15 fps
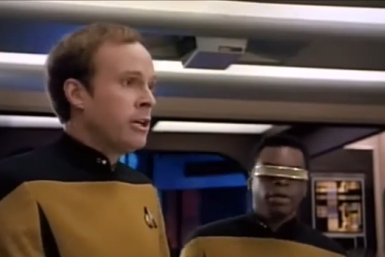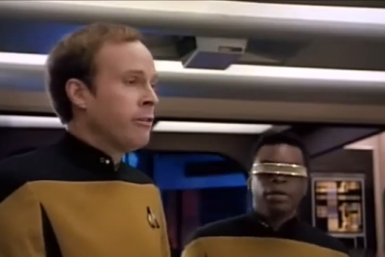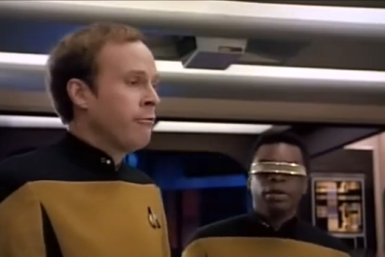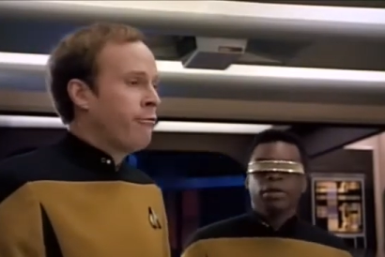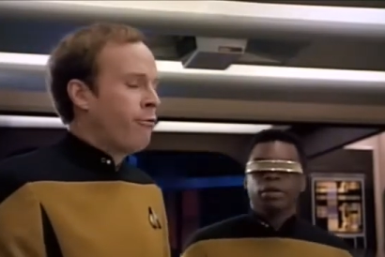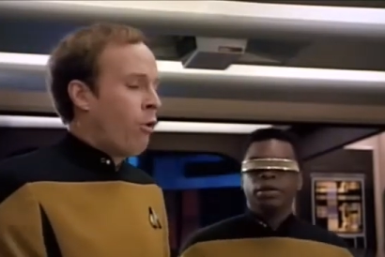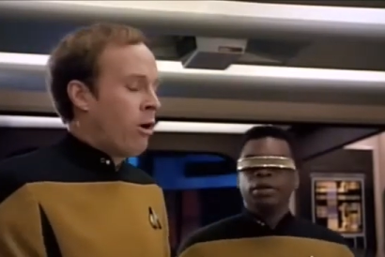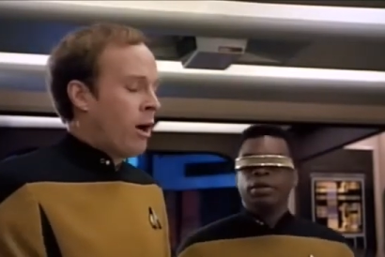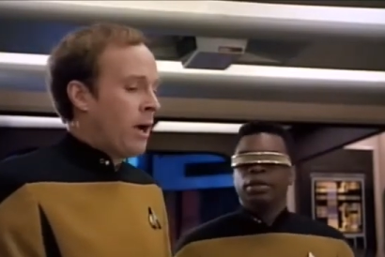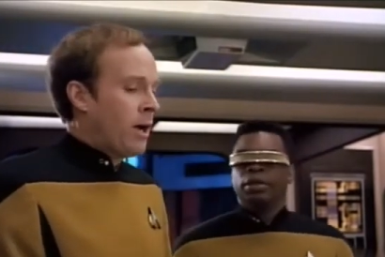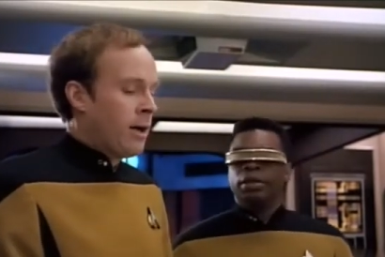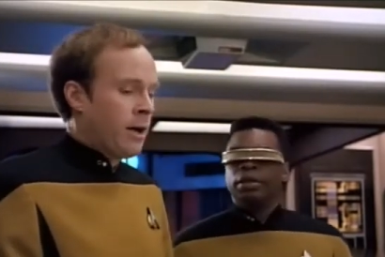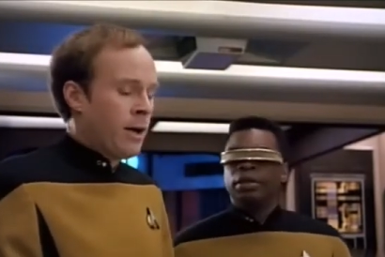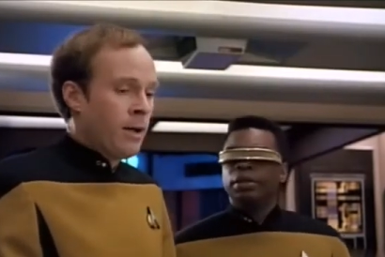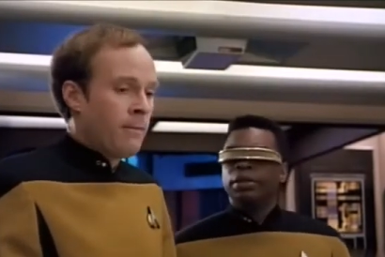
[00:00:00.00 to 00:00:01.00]
Speaker 1: looking for
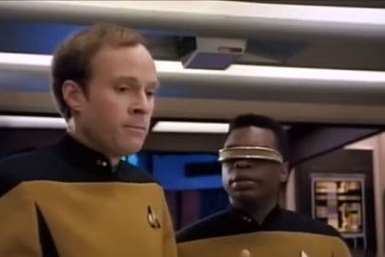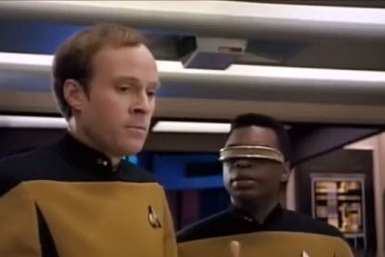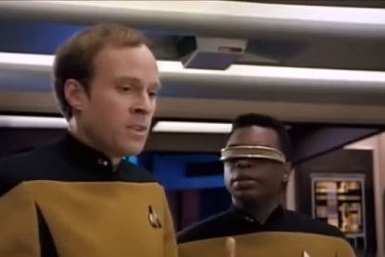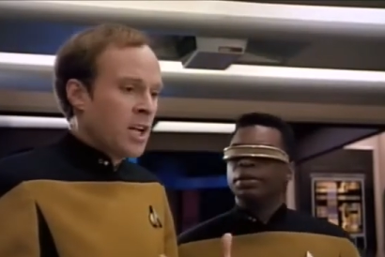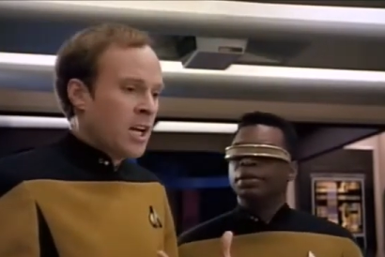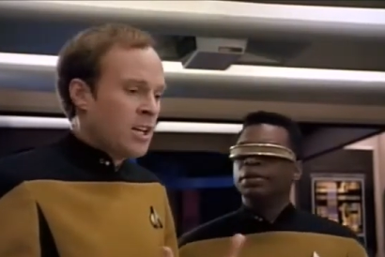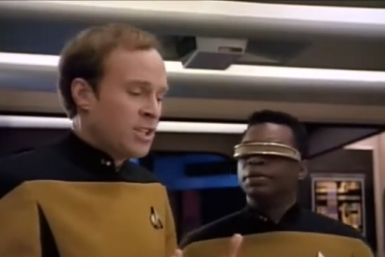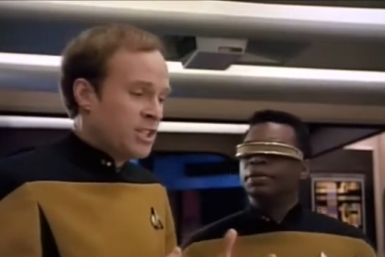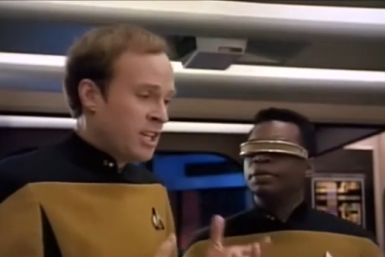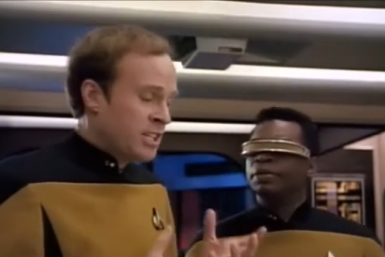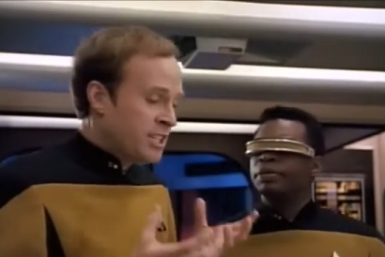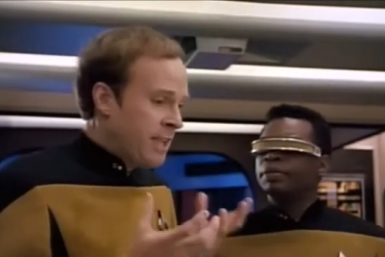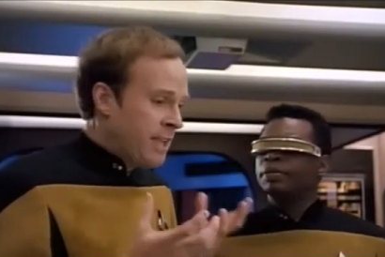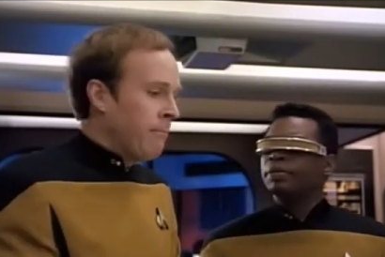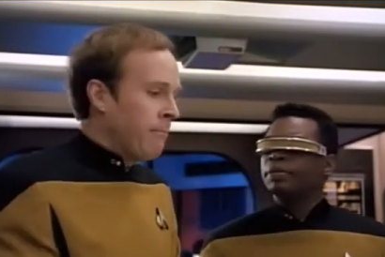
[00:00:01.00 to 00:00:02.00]
a
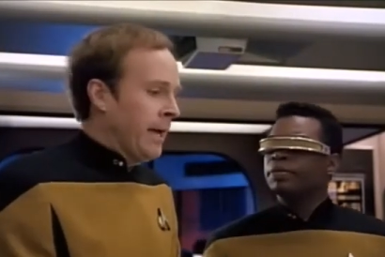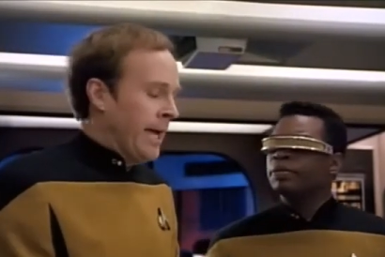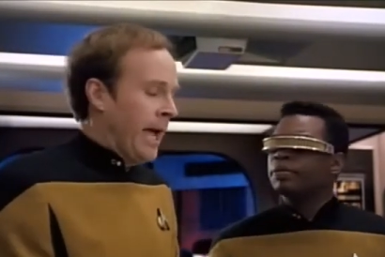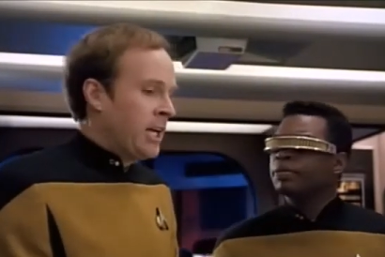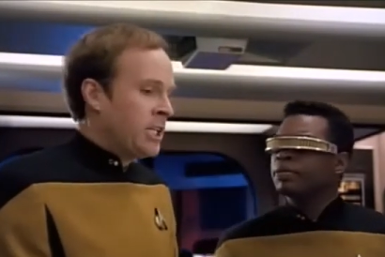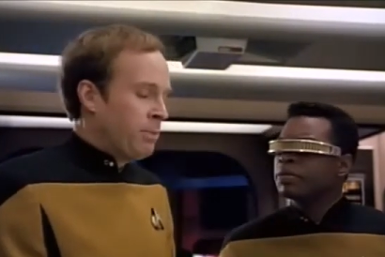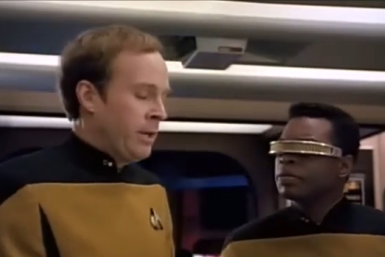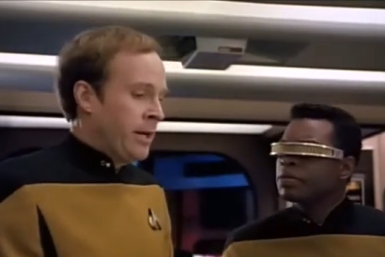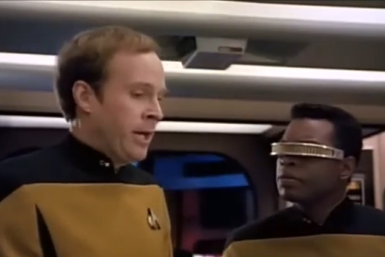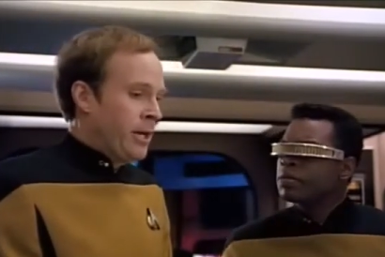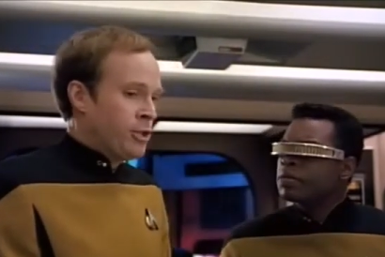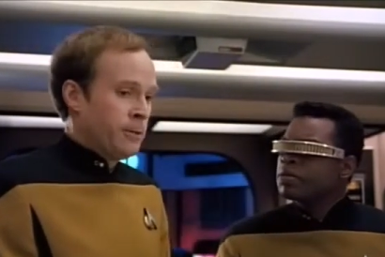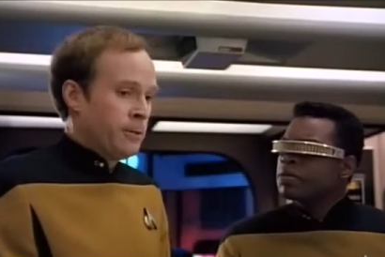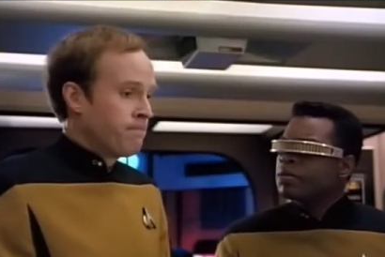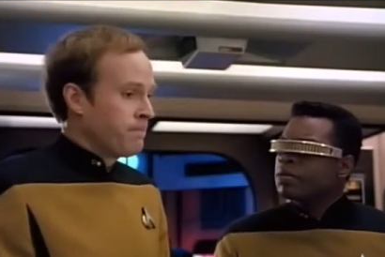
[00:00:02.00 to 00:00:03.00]
systemic
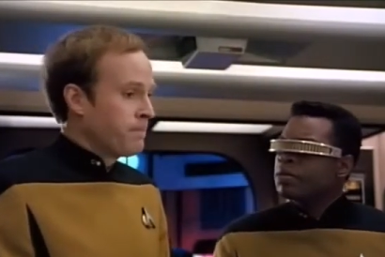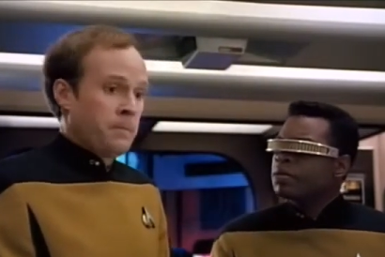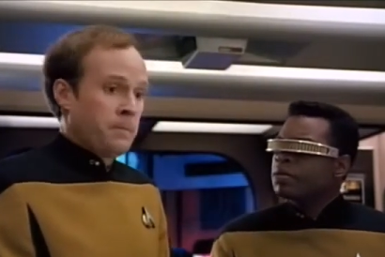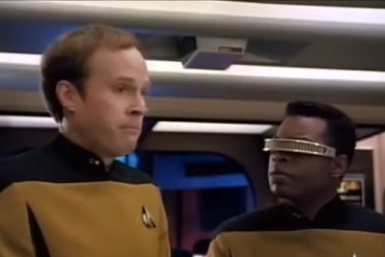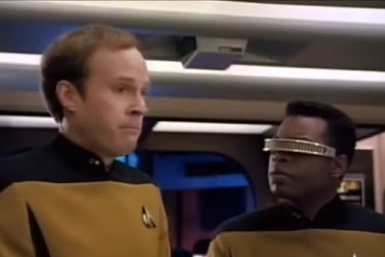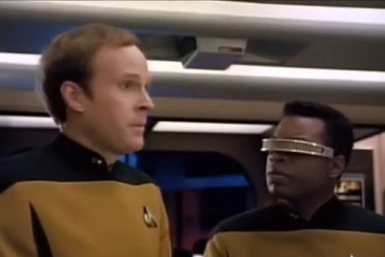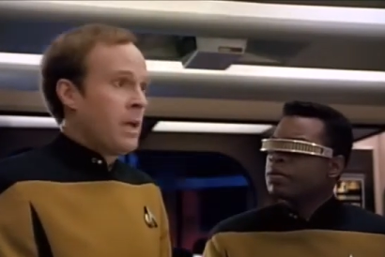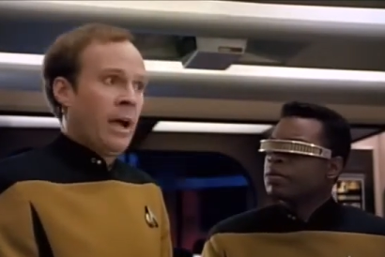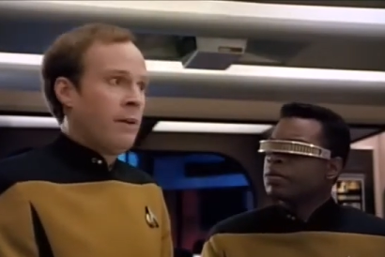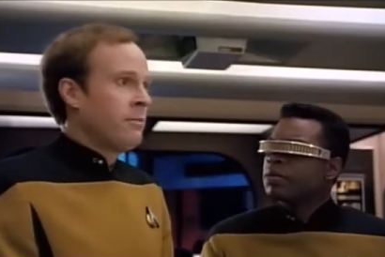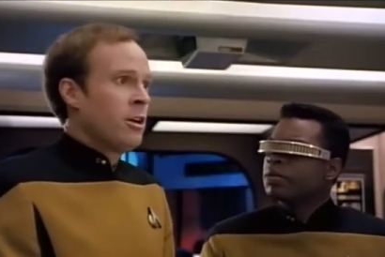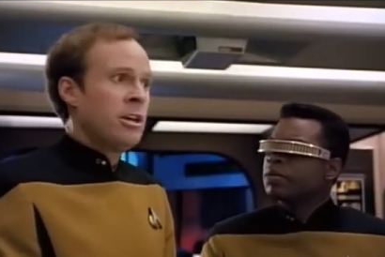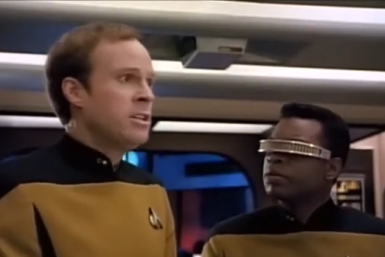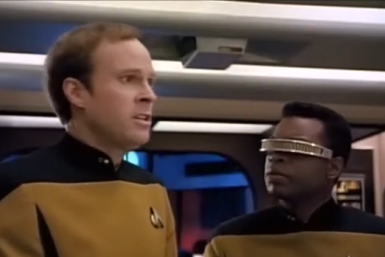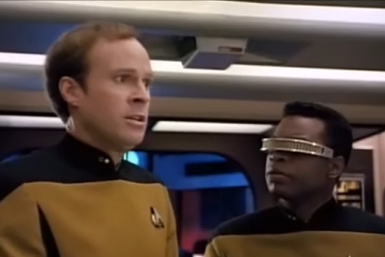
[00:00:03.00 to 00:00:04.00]
explanation, and
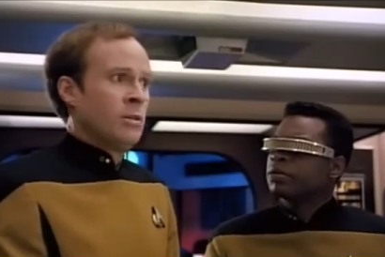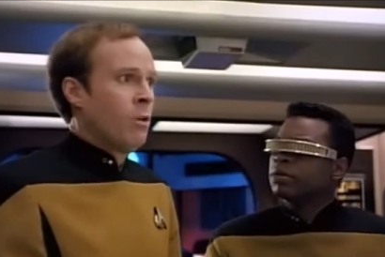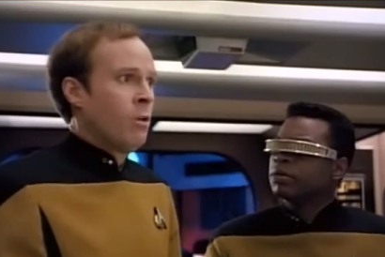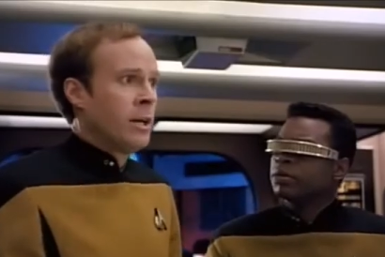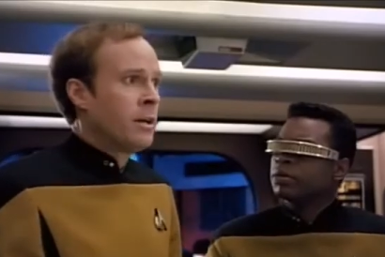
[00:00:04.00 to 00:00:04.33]
there isn't